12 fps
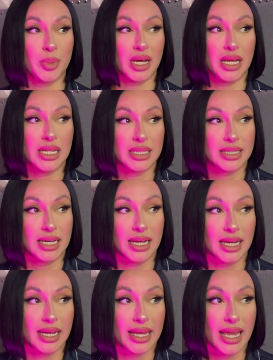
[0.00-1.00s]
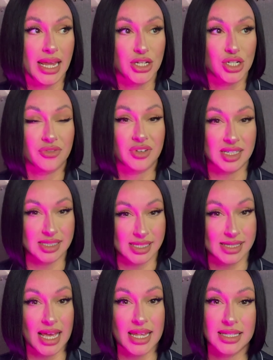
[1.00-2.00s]
but the age of
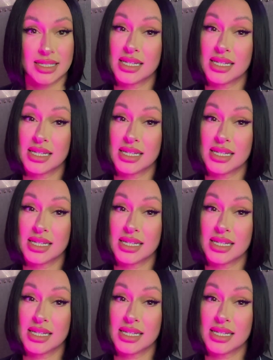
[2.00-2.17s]
consent